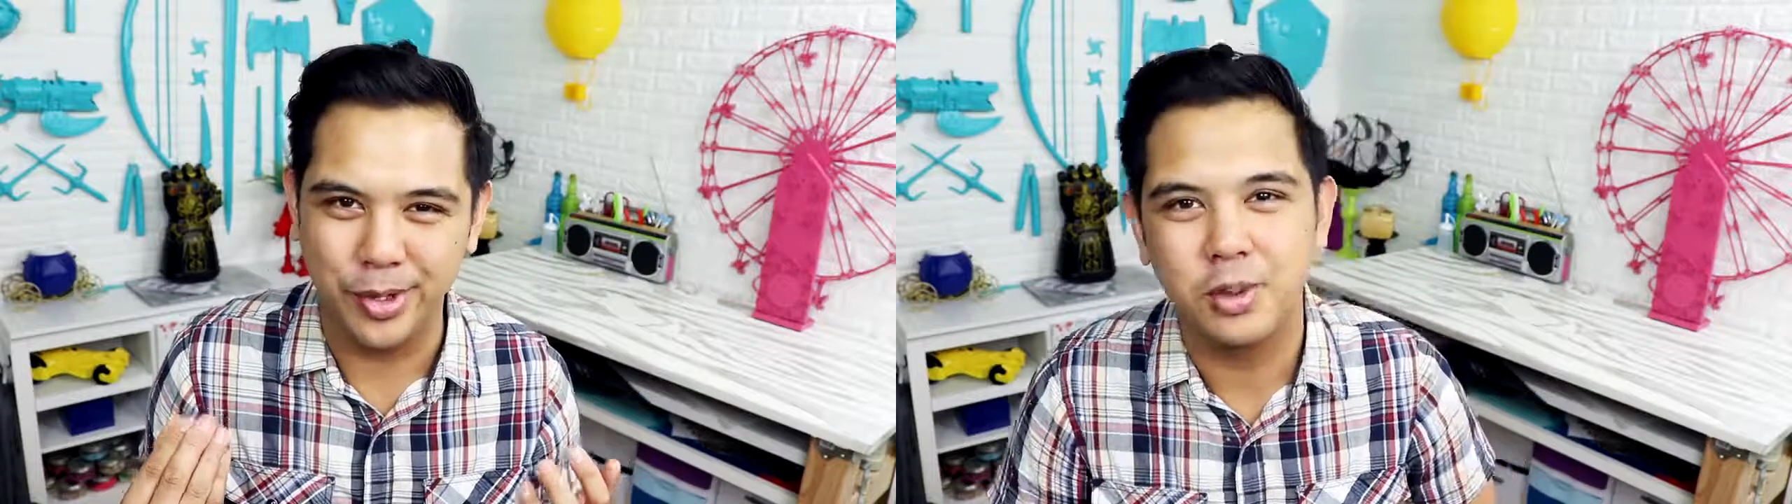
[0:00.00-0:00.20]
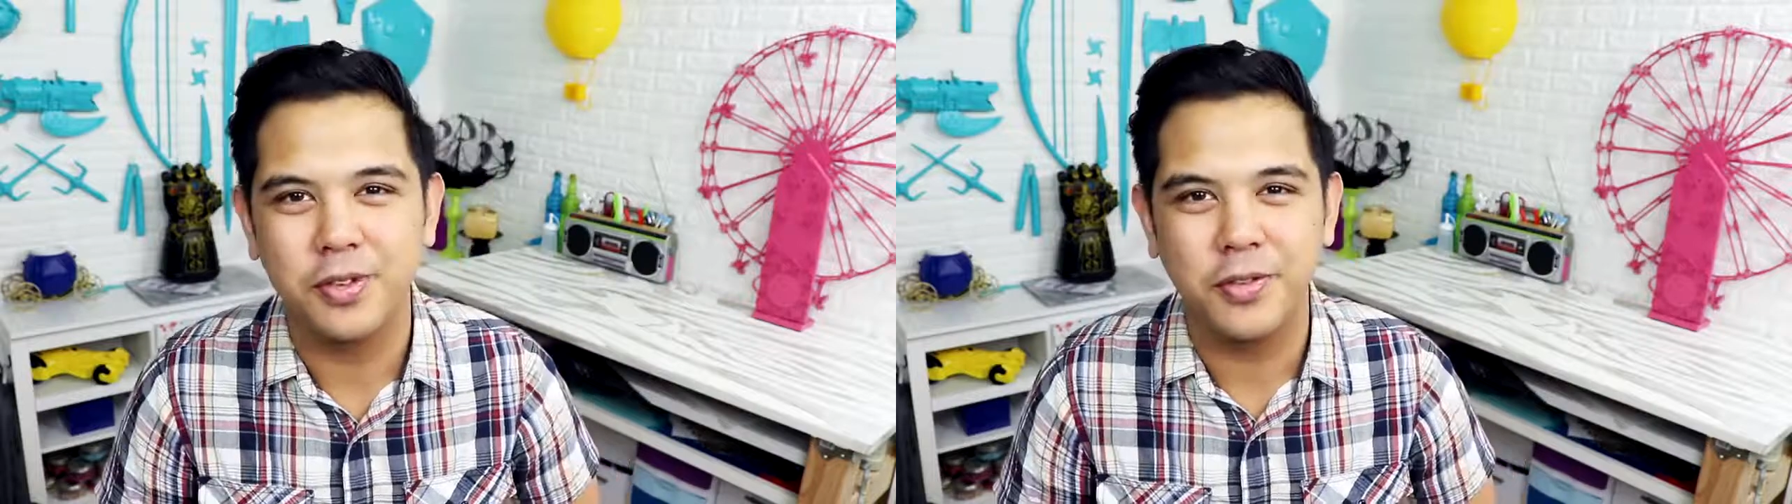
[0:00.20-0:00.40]

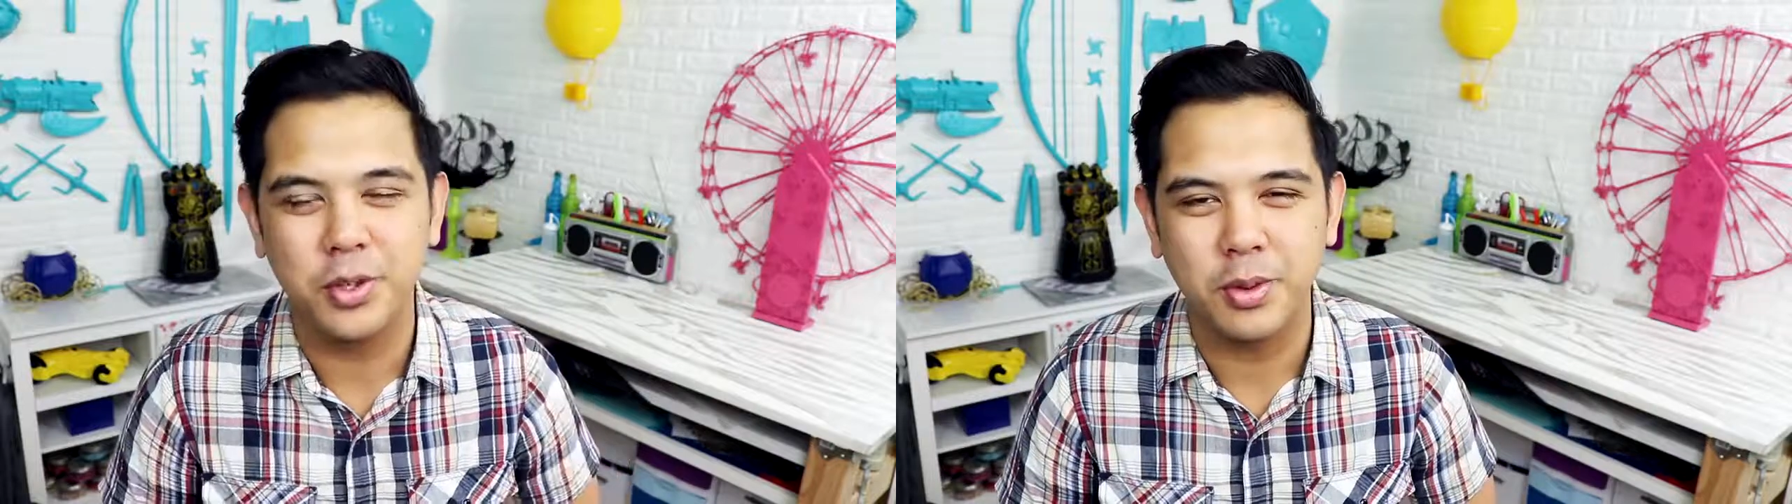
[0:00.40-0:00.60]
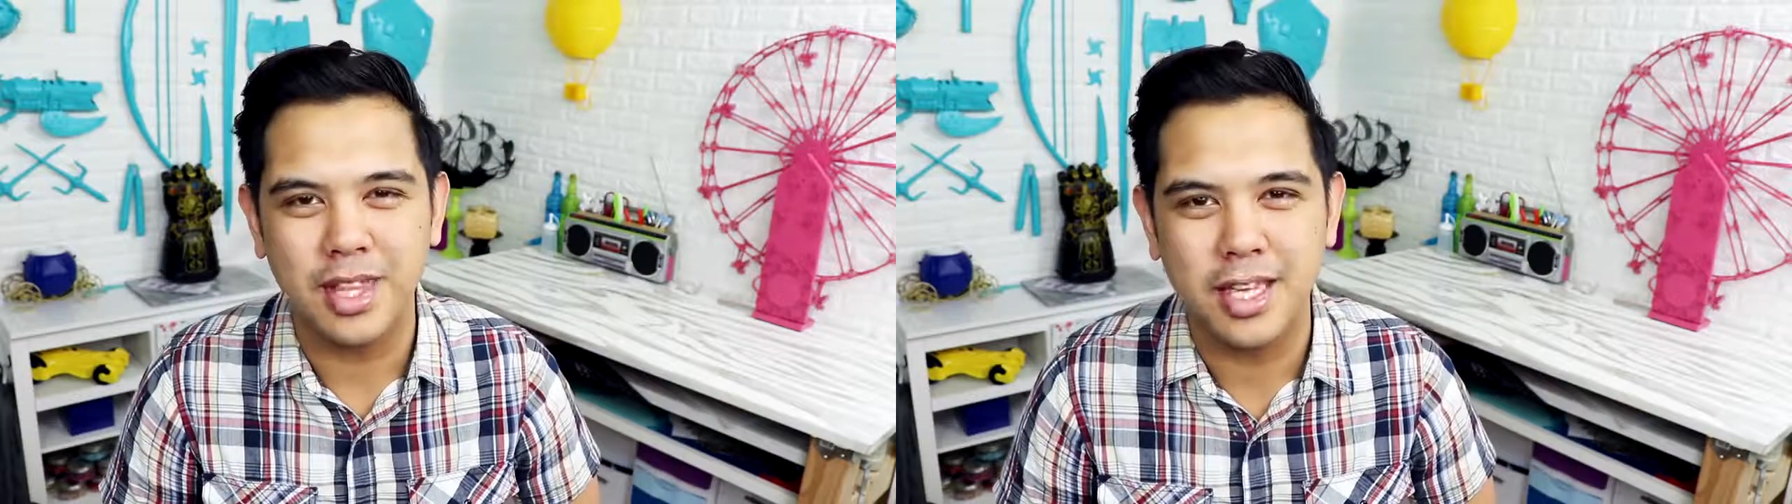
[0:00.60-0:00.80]
It was
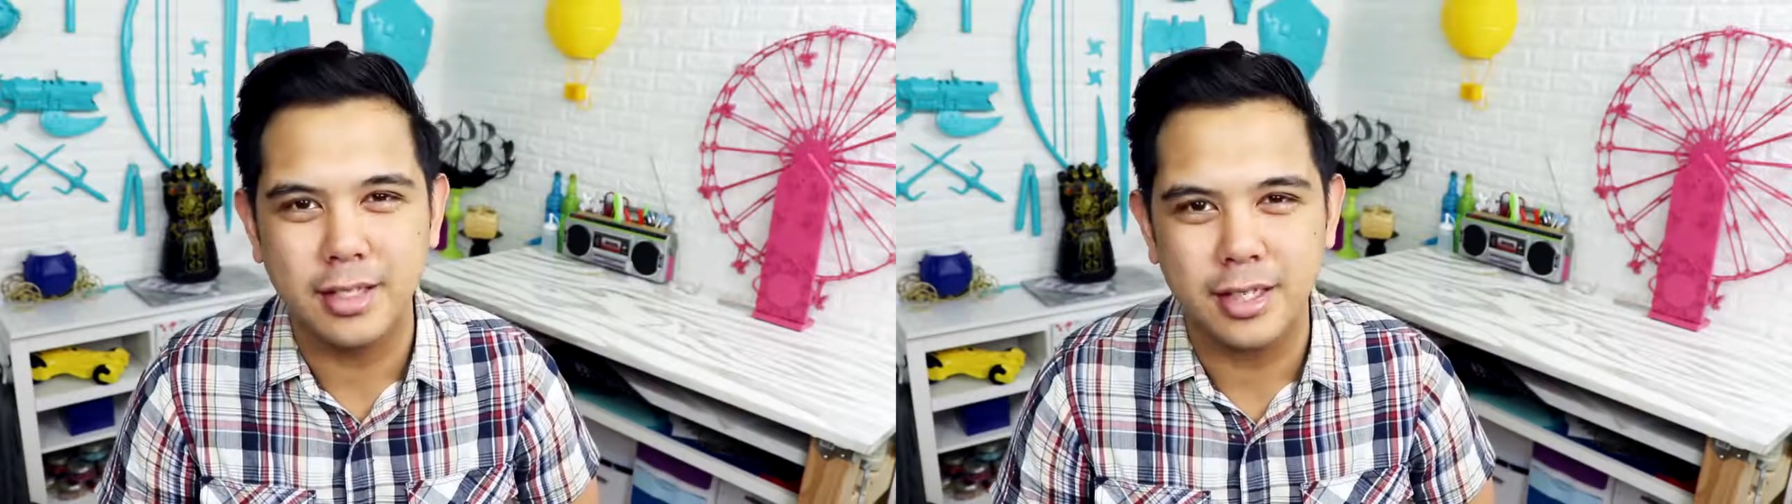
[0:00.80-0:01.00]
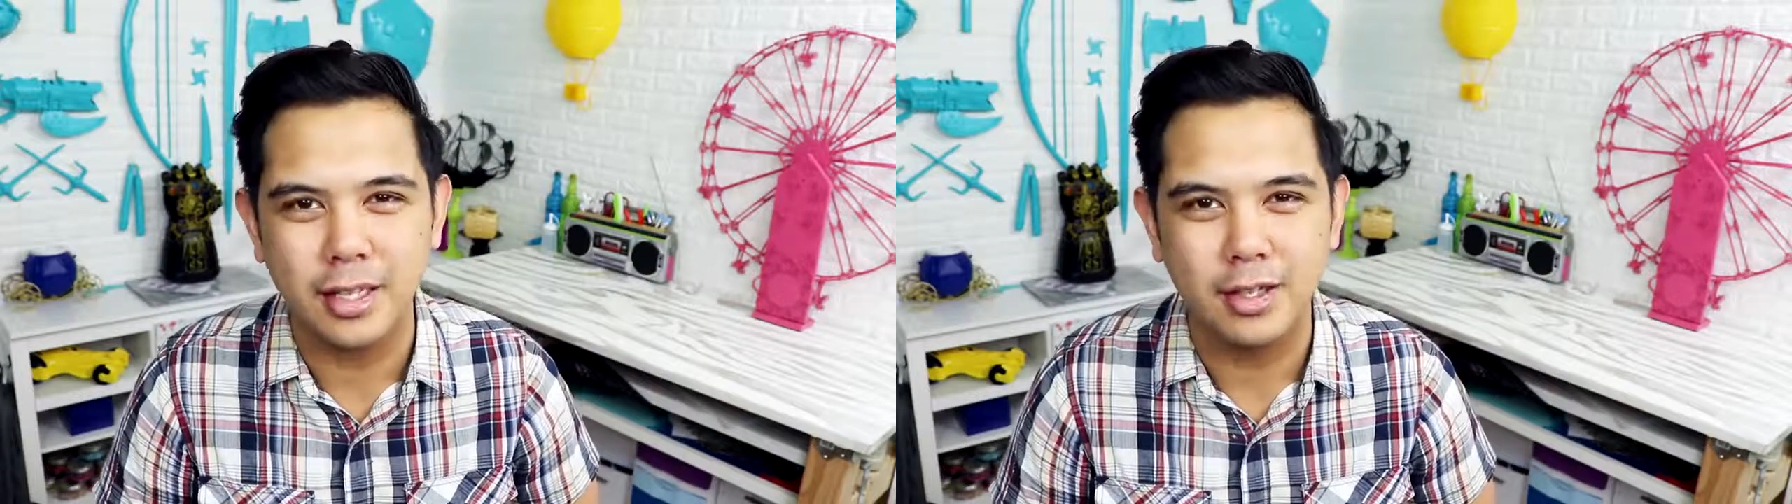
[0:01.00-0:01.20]
filled with
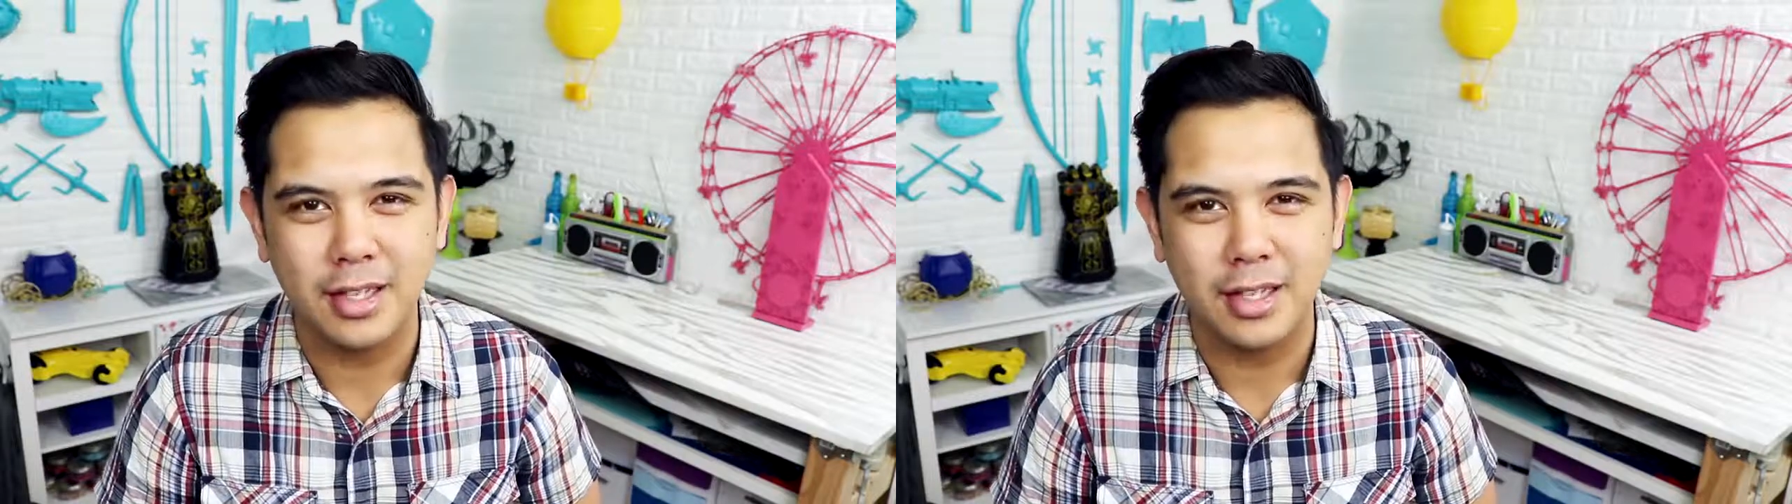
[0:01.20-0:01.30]
kids that look